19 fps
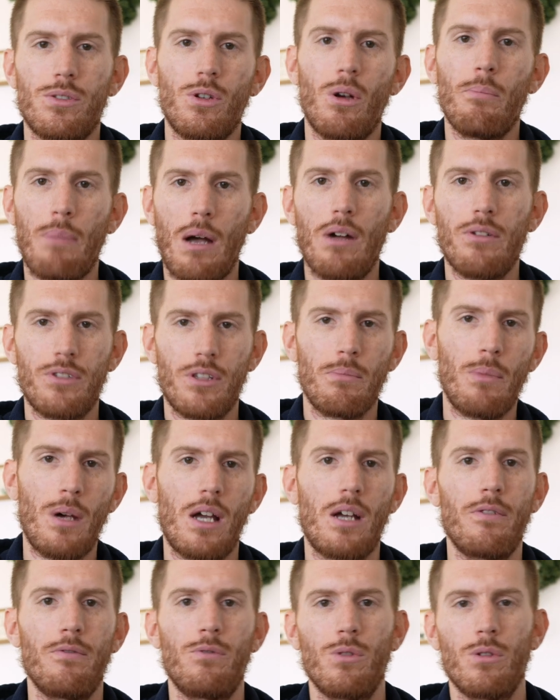so I'm bouncing
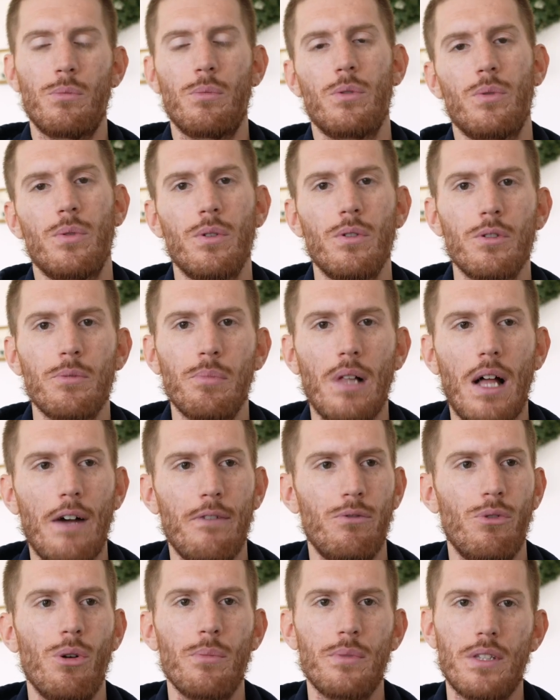back and forth between those
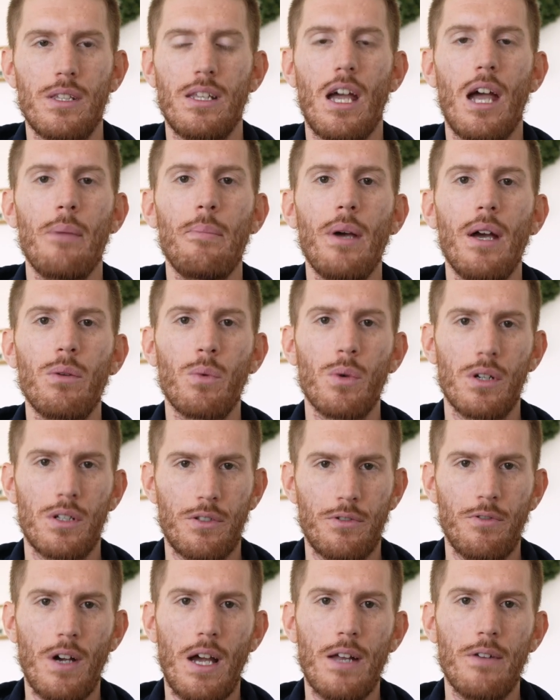platforms, and the iPad works
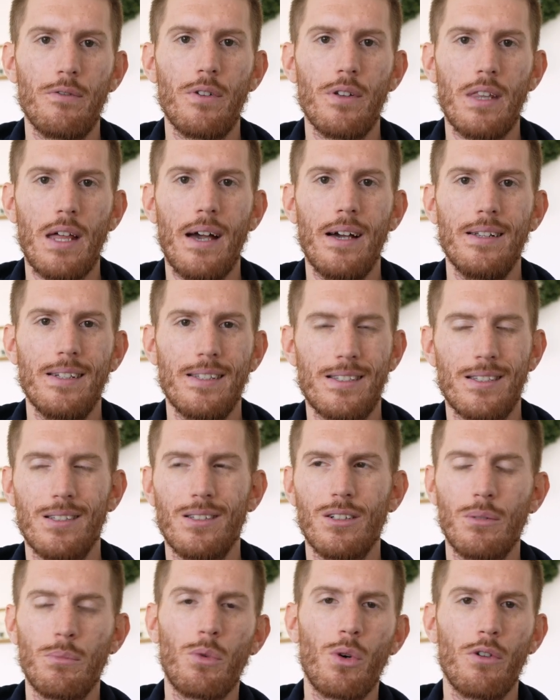fine for that. It's a
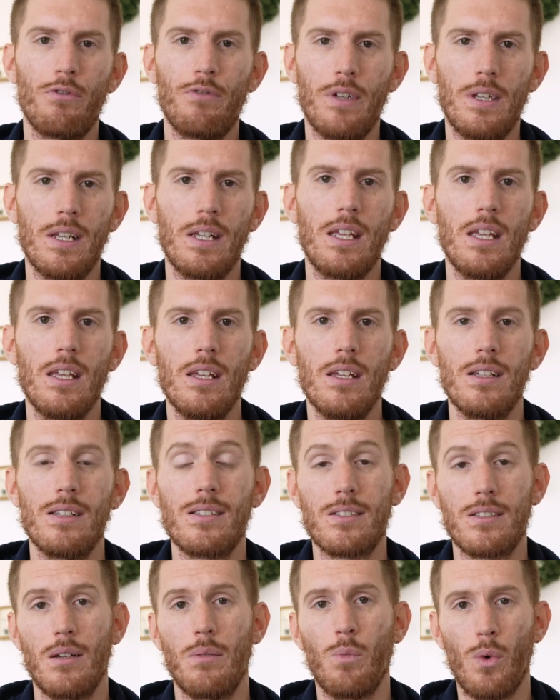little more finicky in
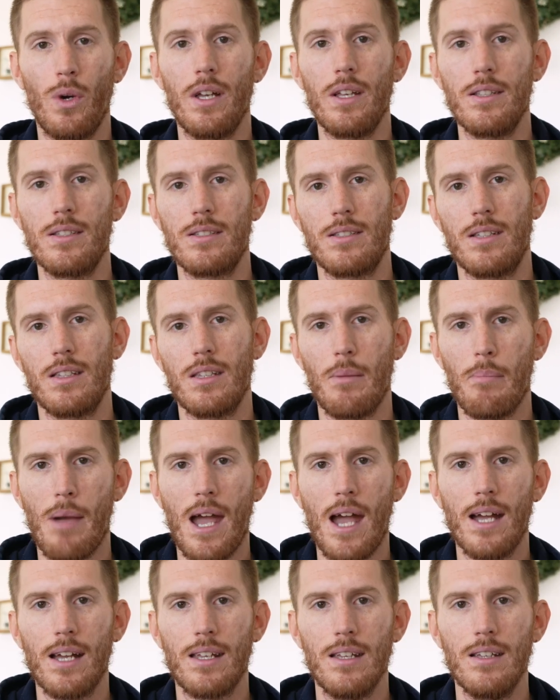some ways than the
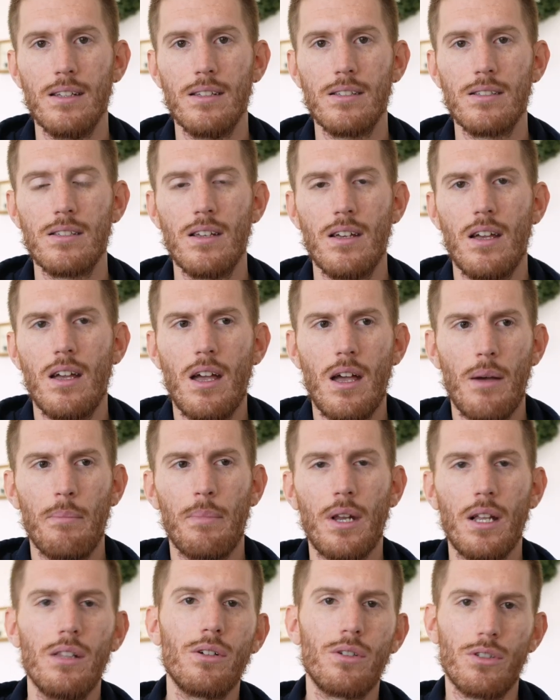Mac is,
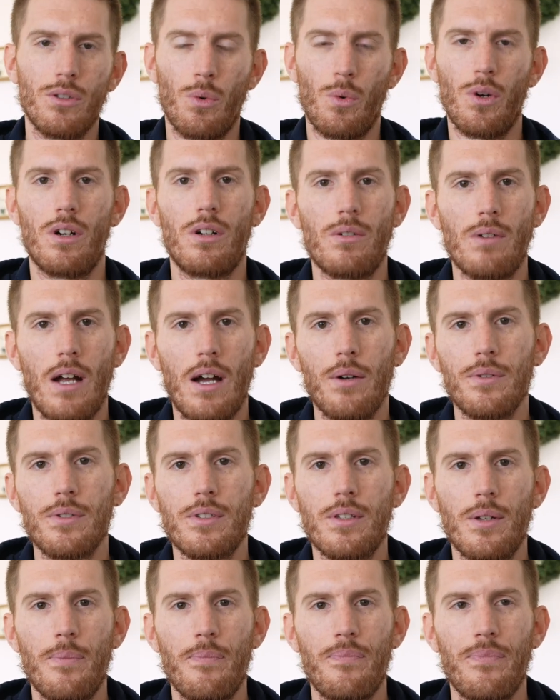but I learn the
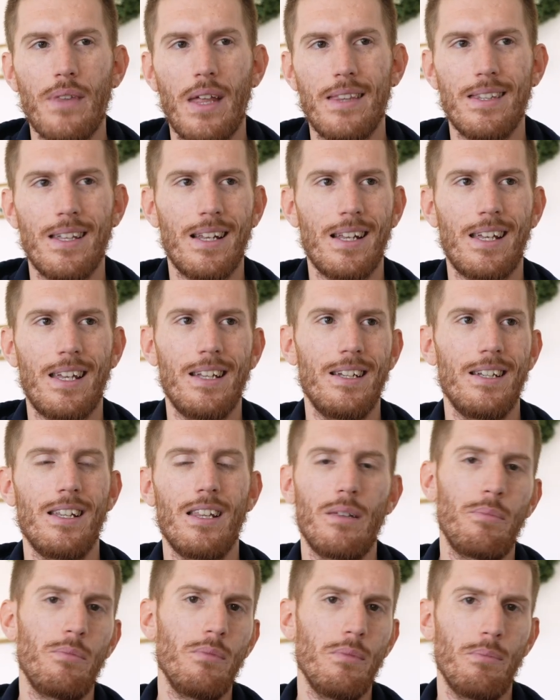workarounds, and then I get into
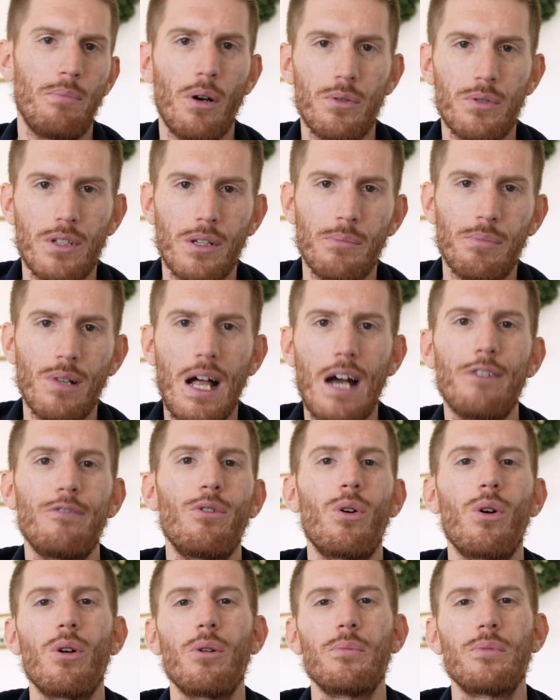the posting
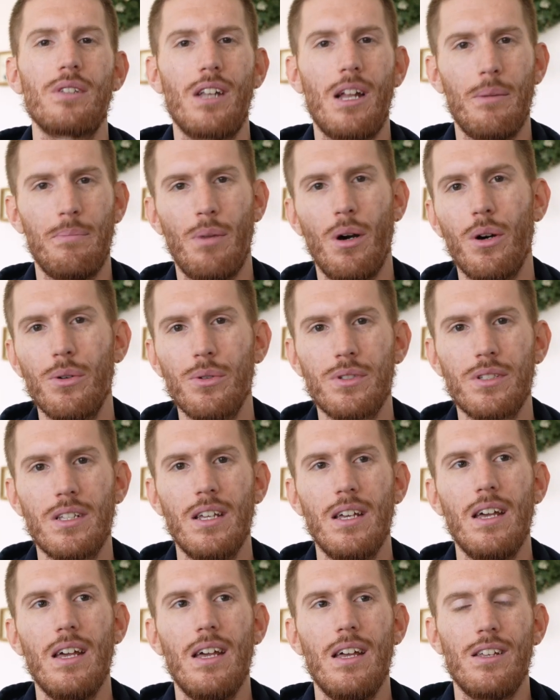platforms, and I post
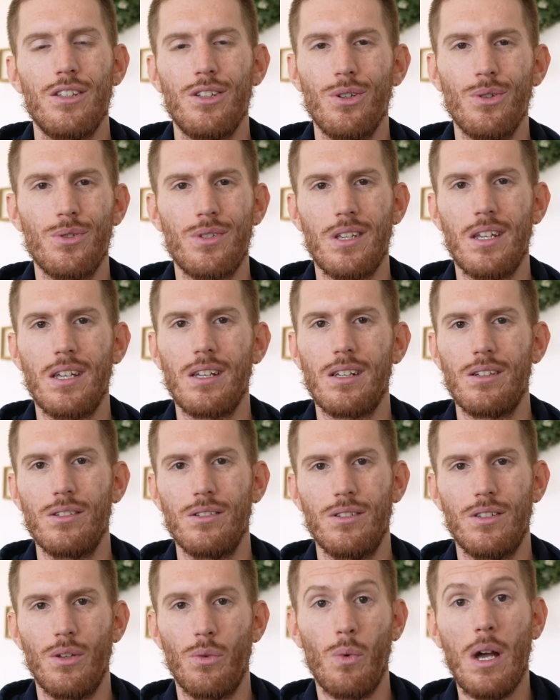using
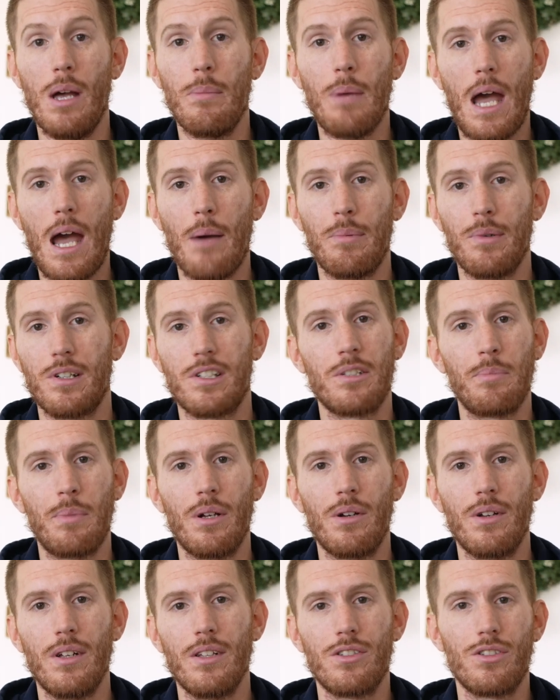the web app
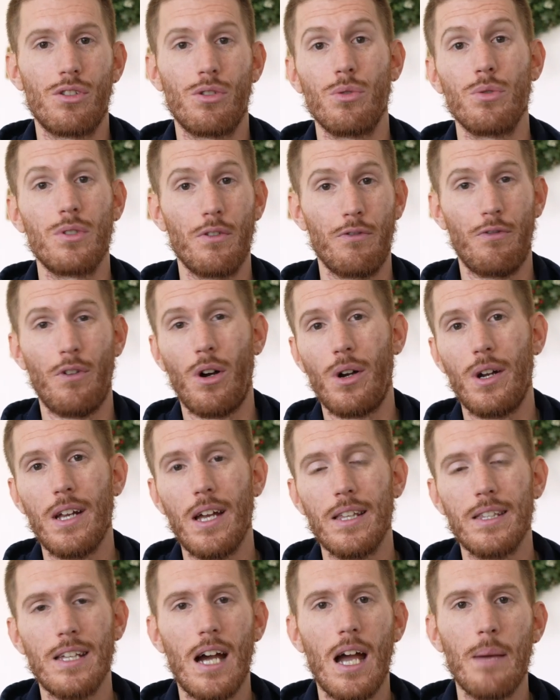experience through Safari
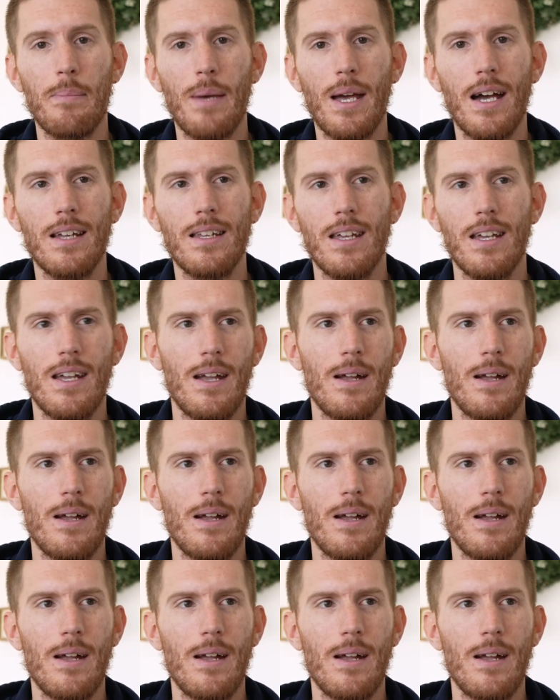on the iPad,